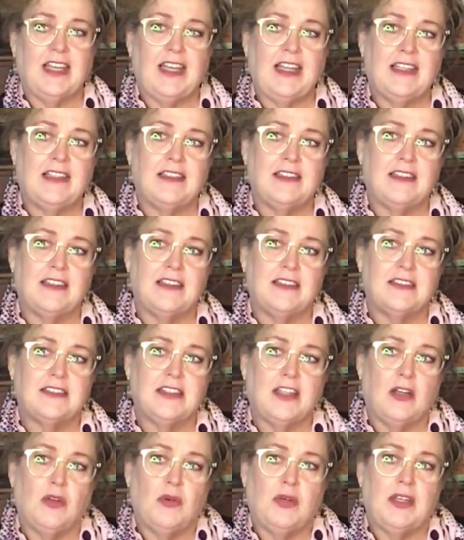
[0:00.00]
and
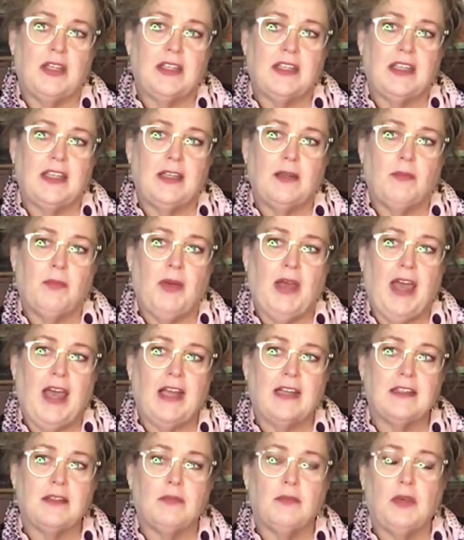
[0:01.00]
so it can
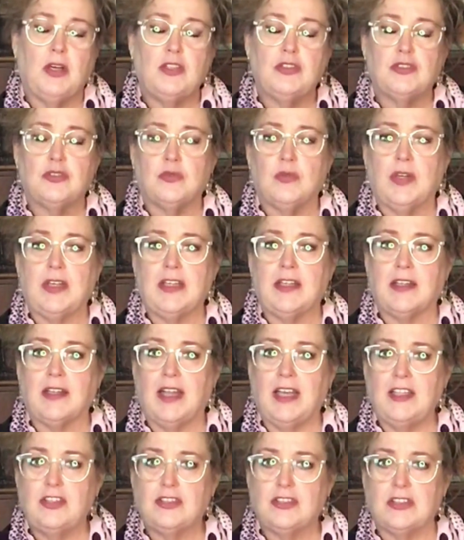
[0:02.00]
impact emotional
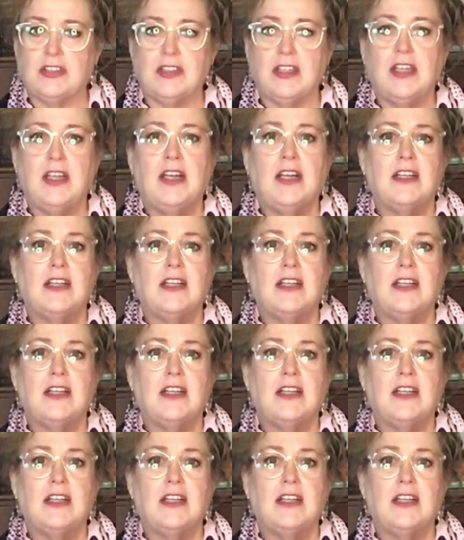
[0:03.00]
regulation.